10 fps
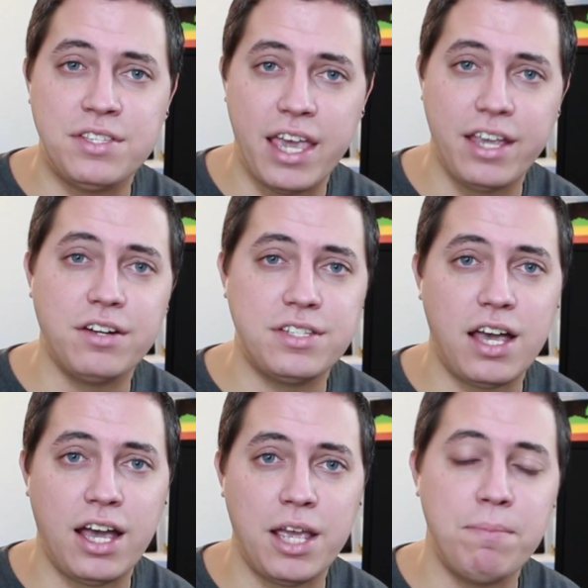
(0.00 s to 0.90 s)
to take your
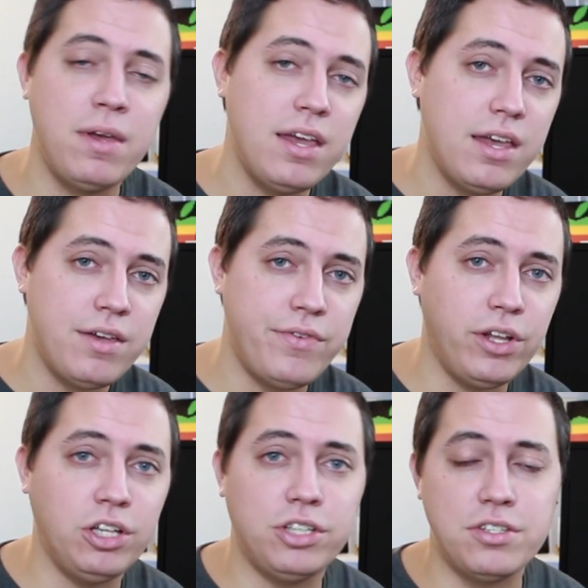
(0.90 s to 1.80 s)
time,
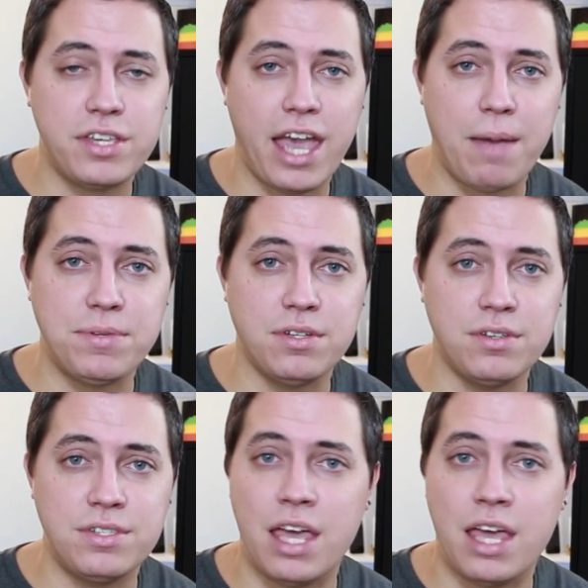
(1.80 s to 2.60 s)
fill up those capsules,